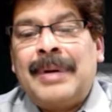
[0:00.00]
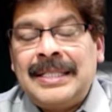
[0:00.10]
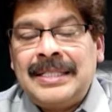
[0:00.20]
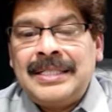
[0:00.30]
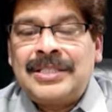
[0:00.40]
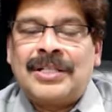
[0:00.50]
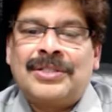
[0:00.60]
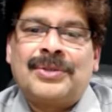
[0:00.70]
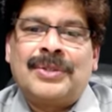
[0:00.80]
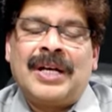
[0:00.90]
medicines
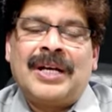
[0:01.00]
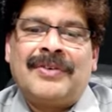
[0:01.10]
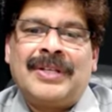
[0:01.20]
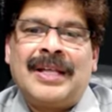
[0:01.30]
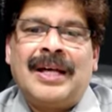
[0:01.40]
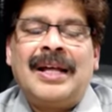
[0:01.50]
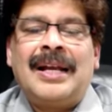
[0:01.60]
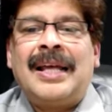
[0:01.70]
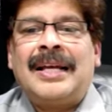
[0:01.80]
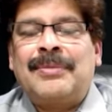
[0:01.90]
also in Ayurveda
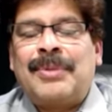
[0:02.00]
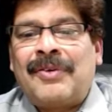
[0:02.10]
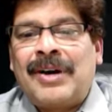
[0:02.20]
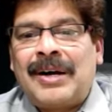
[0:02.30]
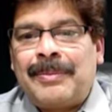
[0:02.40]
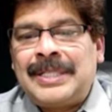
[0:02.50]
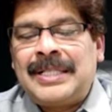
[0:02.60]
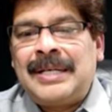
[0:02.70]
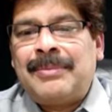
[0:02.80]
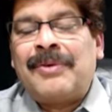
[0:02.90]
like Pravada
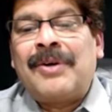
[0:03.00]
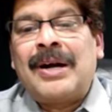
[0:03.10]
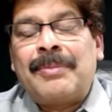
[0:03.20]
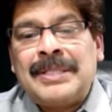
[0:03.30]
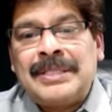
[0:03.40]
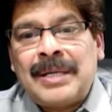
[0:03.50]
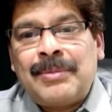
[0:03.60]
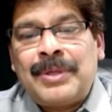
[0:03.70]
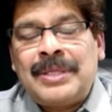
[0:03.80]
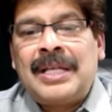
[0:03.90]
Pishti, Pravada
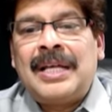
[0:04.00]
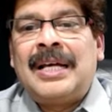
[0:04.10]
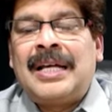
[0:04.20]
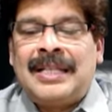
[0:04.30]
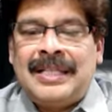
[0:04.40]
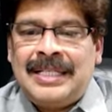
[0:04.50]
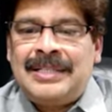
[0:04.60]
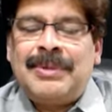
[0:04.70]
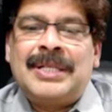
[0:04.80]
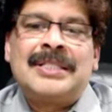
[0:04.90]
Panchamrit.
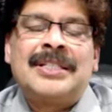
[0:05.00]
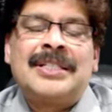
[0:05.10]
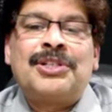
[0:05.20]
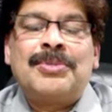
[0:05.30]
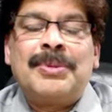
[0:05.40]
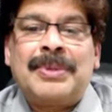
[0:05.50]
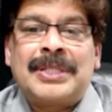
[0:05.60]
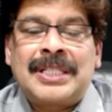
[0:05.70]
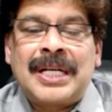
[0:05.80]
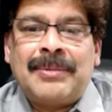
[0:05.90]
These medicines are to be
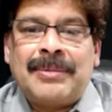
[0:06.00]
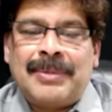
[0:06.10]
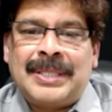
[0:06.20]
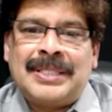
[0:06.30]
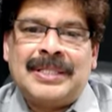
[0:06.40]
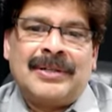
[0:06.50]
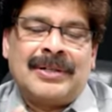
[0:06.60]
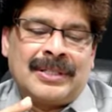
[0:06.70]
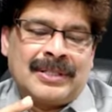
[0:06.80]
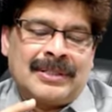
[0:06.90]
prescribed basing
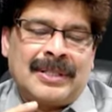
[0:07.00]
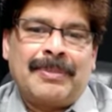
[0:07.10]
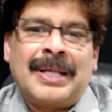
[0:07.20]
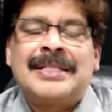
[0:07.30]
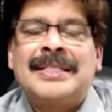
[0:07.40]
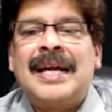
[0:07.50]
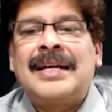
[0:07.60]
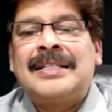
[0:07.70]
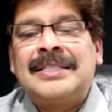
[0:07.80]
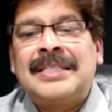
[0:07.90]
on the pulse
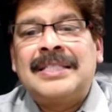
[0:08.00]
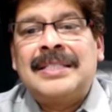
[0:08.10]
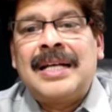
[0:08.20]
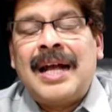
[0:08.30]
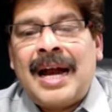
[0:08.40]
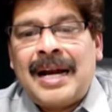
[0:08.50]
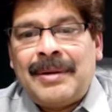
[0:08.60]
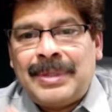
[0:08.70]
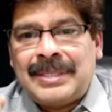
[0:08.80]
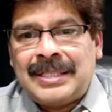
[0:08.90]
diagnosis
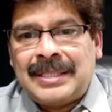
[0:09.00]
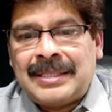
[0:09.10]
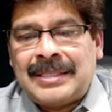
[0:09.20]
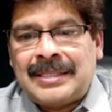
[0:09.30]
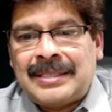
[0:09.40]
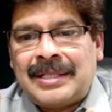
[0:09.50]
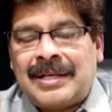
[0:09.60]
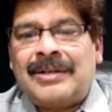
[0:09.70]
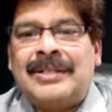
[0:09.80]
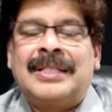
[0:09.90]
and basing
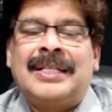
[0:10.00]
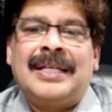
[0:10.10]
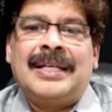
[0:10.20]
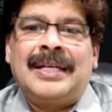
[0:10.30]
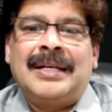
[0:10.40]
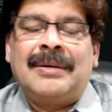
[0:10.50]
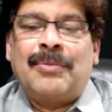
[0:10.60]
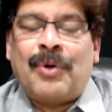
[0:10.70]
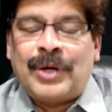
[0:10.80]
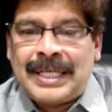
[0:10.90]
on the
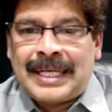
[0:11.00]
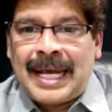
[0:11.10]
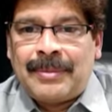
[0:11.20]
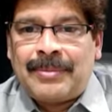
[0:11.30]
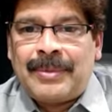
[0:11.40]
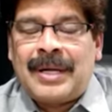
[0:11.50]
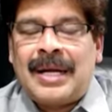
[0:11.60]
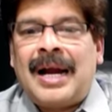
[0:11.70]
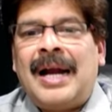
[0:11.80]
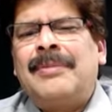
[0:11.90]
body type
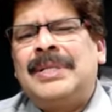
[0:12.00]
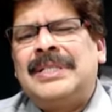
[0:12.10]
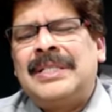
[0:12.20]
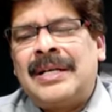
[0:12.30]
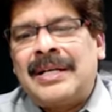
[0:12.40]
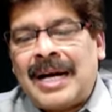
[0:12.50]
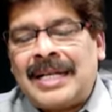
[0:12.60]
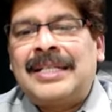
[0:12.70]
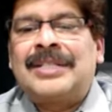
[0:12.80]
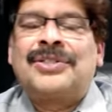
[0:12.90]
and basing on
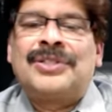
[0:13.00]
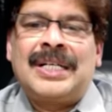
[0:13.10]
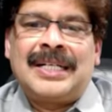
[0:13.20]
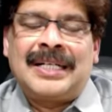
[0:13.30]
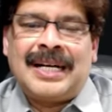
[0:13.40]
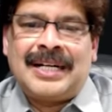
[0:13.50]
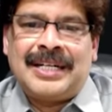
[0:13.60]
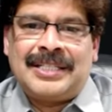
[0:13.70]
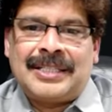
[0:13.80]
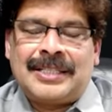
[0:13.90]
other associated
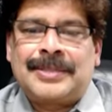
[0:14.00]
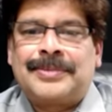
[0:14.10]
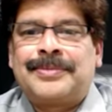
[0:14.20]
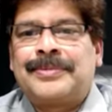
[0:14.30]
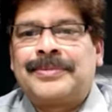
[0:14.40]
conditions.